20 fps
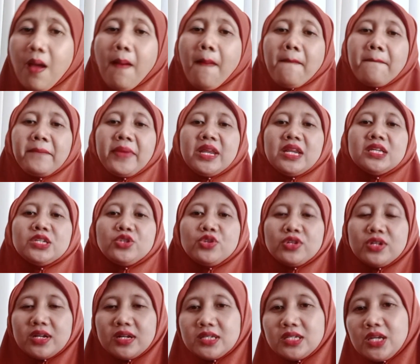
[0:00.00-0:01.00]
Many
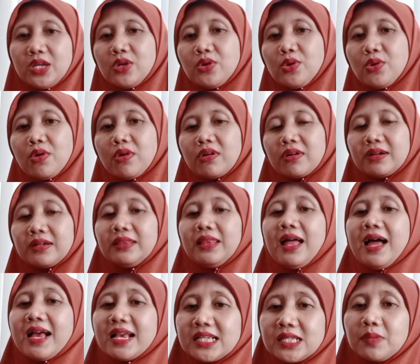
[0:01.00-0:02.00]
students in your
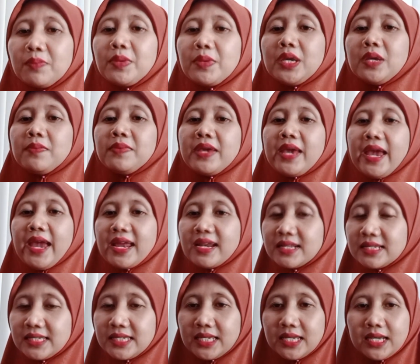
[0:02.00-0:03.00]
class may be
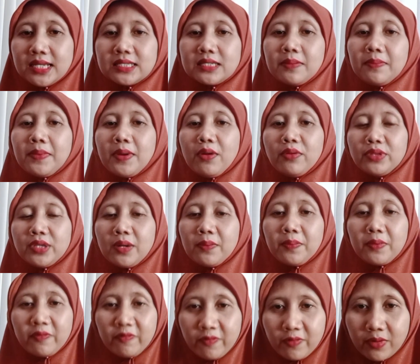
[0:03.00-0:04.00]
anxious about their
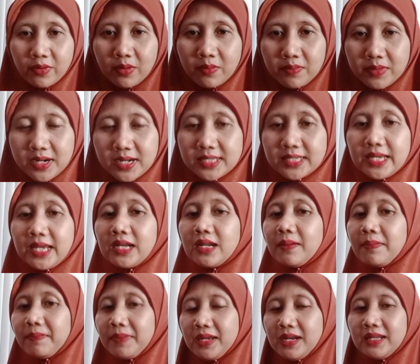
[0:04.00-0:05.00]
performance and
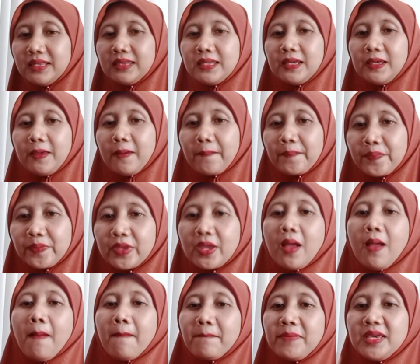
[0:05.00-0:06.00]
ability.
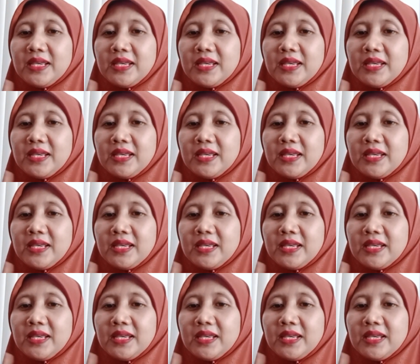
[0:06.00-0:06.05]
Be